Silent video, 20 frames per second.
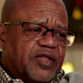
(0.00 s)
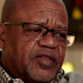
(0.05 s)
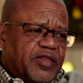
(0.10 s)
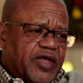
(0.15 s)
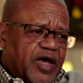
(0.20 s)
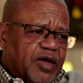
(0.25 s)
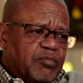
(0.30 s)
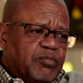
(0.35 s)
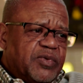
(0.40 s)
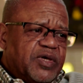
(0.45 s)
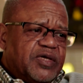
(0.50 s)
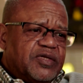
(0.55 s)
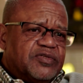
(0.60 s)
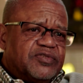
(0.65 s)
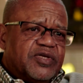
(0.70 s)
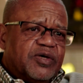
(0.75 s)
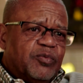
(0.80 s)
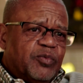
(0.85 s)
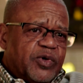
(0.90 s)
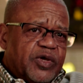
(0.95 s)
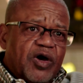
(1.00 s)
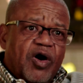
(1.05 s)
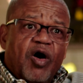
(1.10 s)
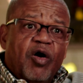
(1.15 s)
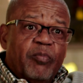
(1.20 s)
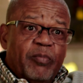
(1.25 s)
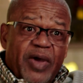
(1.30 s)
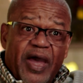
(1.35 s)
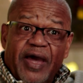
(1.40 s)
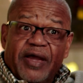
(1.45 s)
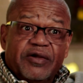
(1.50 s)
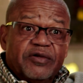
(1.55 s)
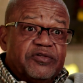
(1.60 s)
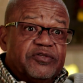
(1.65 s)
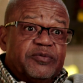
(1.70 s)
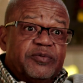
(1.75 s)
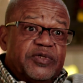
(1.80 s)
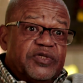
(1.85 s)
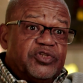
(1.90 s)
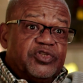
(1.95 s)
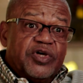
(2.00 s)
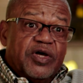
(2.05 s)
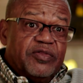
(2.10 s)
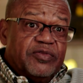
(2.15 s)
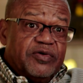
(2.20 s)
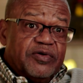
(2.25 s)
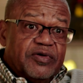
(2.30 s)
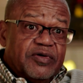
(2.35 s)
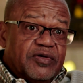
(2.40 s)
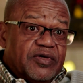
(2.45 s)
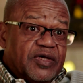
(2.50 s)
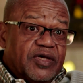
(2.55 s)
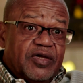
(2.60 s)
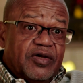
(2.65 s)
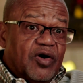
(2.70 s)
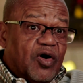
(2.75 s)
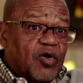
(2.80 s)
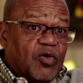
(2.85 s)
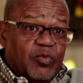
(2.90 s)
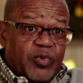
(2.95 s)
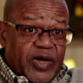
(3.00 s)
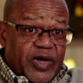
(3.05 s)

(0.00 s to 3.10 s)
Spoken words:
and that means that we all matter to each other in all